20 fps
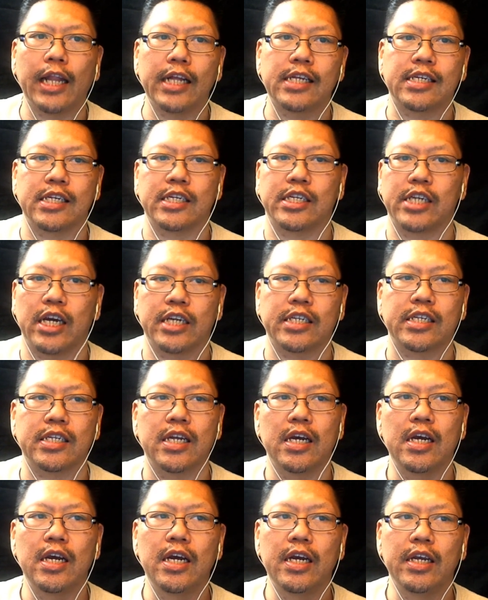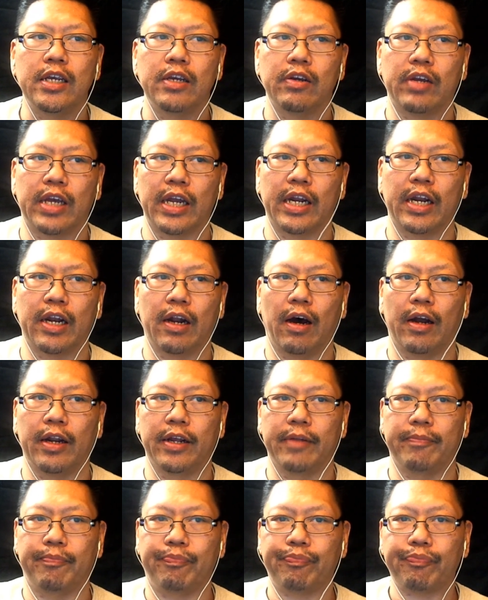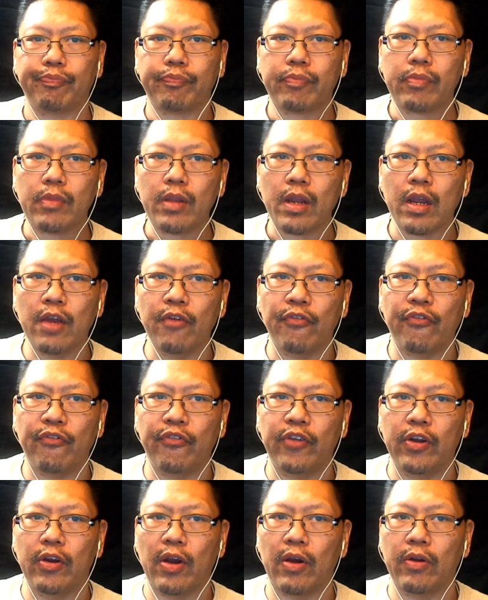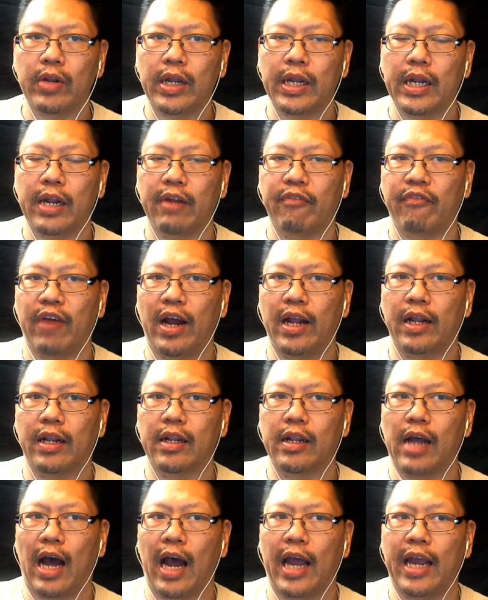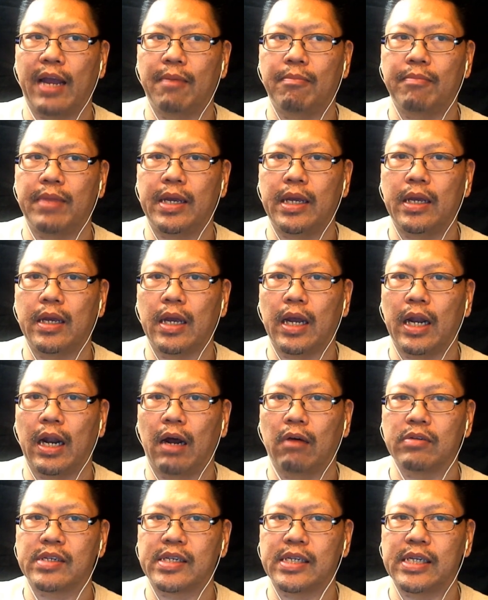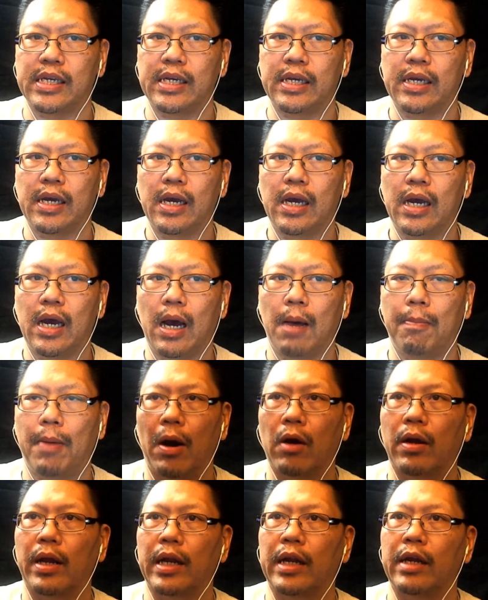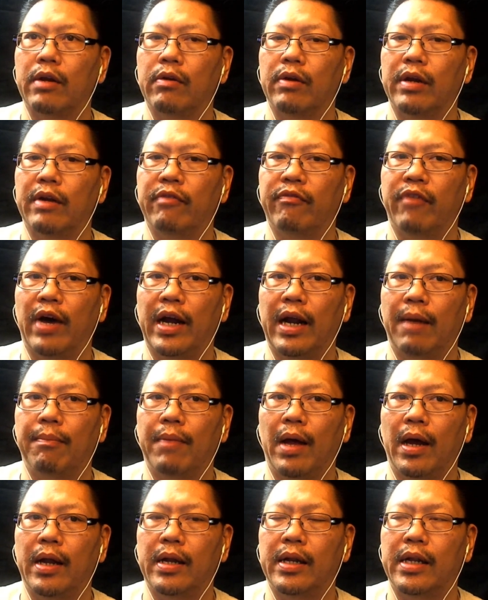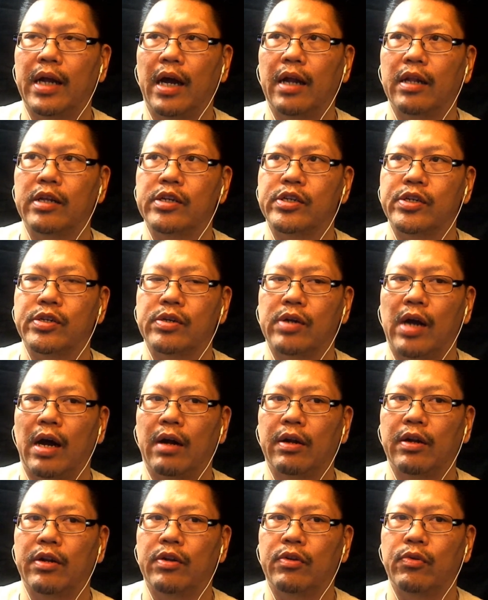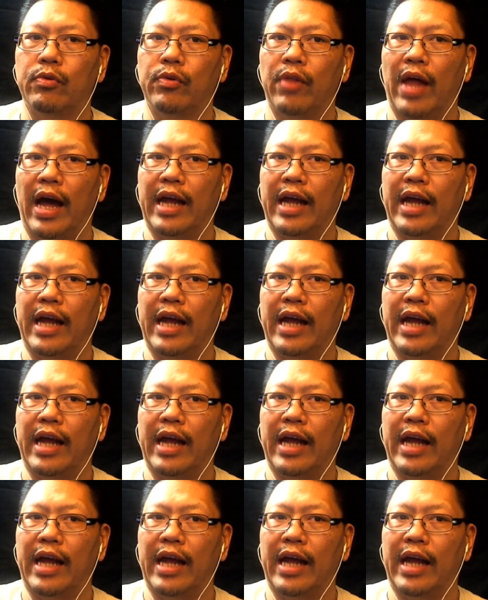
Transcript: suggest you get in on it. If you need an invite, IM me, and I'll see about getting you an invite. I'm not entirely sure how to do that